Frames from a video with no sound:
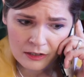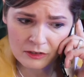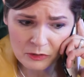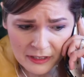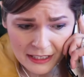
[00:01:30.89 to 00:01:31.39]

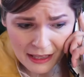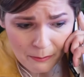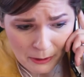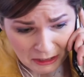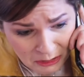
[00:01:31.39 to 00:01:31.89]
Did you see
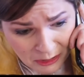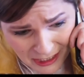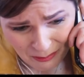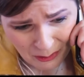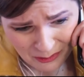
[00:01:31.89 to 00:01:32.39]
that picture
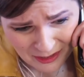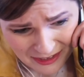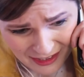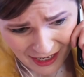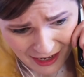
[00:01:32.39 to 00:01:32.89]
he
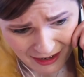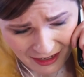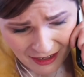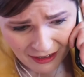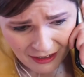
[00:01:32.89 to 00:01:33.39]
posted today?